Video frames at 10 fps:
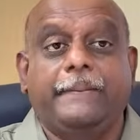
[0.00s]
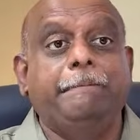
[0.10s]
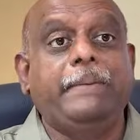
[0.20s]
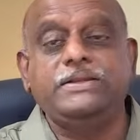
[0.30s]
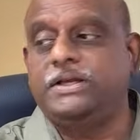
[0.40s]

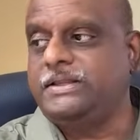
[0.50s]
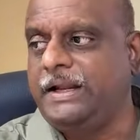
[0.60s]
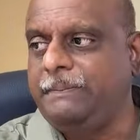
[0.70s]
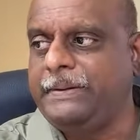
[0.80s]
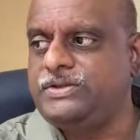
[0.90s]

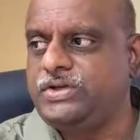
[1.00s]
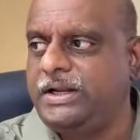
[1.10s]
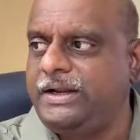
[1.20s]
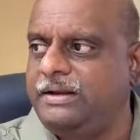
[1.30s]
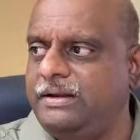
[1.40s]
Benzathine
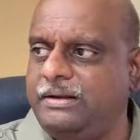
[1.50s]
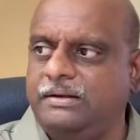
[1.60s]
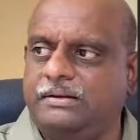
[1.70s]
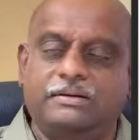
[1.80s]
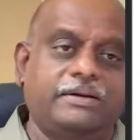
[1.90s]
penicillin
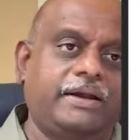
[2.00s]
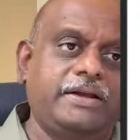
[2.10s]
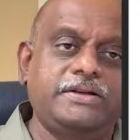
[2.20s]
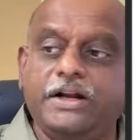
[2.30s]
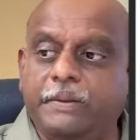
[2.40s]

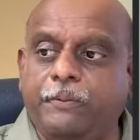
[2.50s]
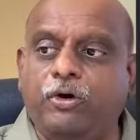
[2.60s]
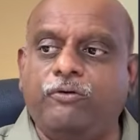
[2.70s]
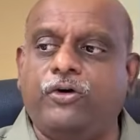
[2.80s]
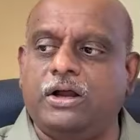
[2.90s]
is a
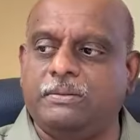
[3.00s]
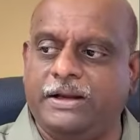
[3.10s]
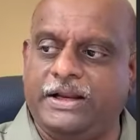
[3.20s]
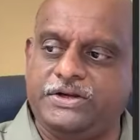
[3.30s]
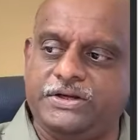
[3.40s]
depot
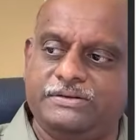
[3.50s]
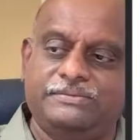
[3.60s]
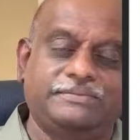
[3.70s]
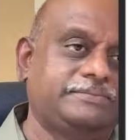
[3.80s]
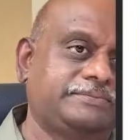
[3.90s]
formulation.
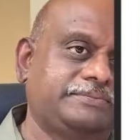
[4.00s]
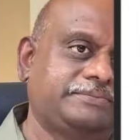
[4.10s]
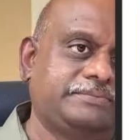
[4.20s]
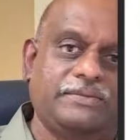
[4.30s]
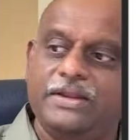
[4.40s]

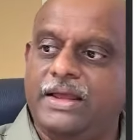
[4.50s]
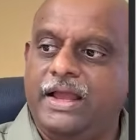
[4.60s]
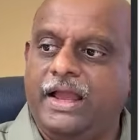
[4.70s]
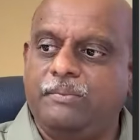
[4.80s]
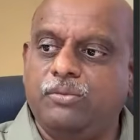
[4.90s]

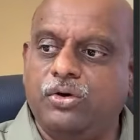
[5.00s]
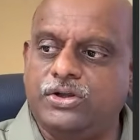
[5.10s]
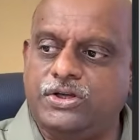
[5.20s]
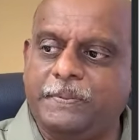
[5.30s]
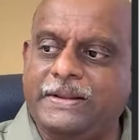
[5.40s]

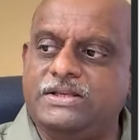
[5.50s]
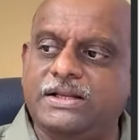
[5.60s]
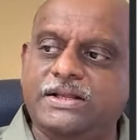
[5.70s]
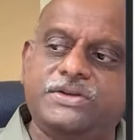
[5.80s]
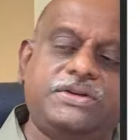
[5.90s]
Most
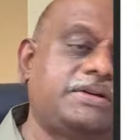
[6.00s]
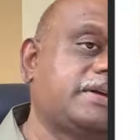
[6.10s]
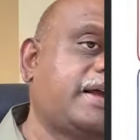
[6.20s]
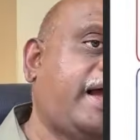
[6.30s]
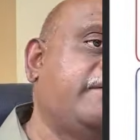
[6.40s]

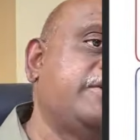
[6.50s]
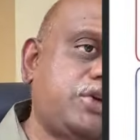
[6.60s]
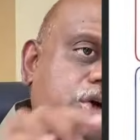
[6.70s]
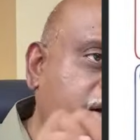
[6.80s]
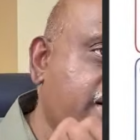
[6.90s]
penicillins have a
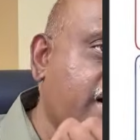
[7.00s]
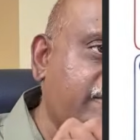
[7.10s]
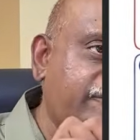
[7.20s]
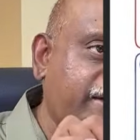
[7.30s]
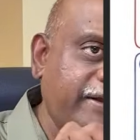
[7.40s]
short
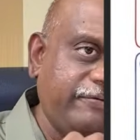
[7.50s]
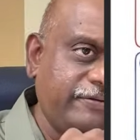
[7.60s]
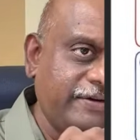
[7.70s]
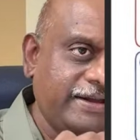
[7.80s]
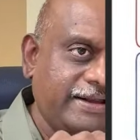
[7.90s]
half-life.
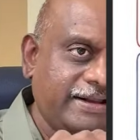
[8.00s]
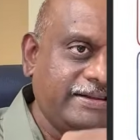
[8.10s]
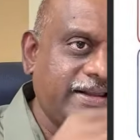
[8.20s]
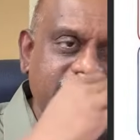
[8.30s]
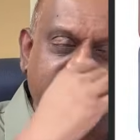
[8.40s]

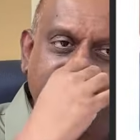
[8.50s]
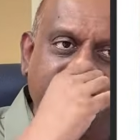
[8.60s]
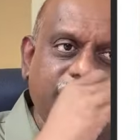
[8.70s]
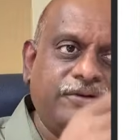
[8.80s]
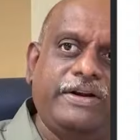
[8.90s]
That's the
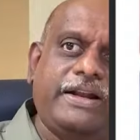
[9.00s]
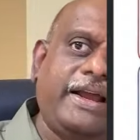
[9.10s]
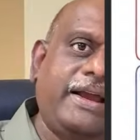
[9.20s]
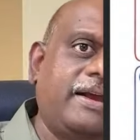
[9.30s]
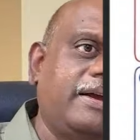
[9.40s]
reason we
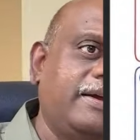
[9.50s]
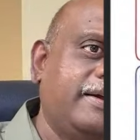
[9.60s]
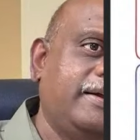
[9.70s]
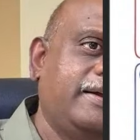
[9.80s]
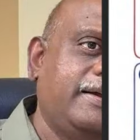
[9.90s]
take
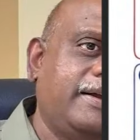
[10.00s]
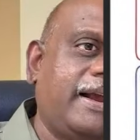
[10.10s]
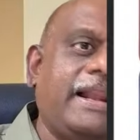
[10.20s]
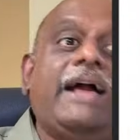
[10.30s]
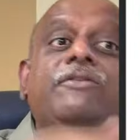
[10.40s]

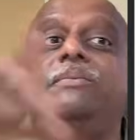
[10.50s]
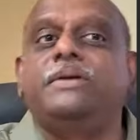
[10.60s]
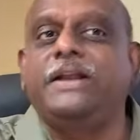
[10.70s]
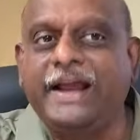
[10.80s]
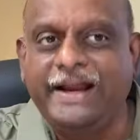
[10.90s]

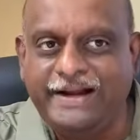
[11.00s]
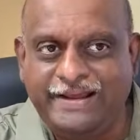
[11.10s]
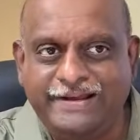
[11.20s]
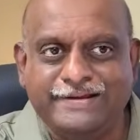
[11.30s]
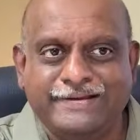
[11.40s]
clavum
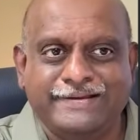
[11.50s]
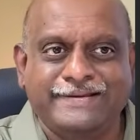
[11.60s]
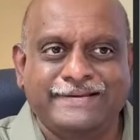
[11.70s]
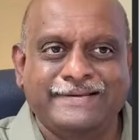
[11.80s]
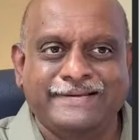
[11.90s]
TID,
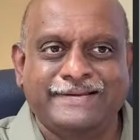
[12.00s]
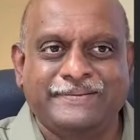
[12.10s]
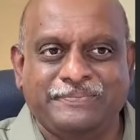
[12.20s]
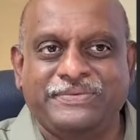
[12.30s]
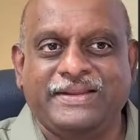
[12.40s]

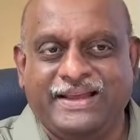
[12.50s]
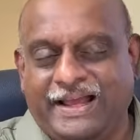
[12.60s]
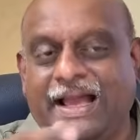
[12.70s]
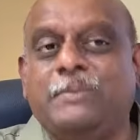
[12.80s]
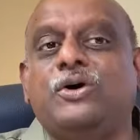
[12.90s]

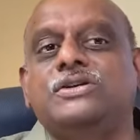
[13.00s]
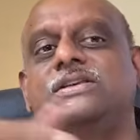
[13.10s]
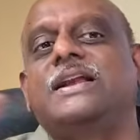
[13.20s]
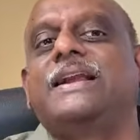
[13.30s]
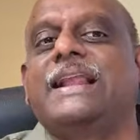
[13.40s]

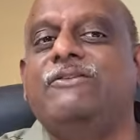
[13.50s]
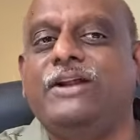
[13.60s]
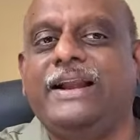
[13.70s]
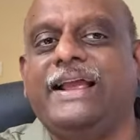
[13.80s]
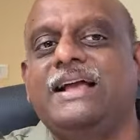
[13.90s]
amoxicillin
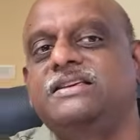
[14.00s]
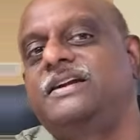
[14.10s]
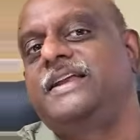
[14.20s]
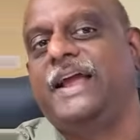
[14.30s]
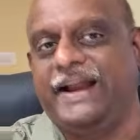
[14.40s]
clavulanic acid
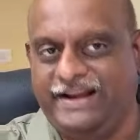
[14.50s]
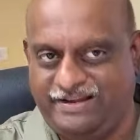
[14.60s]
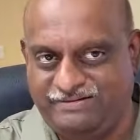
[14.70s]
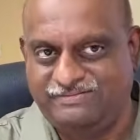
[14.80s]
TID,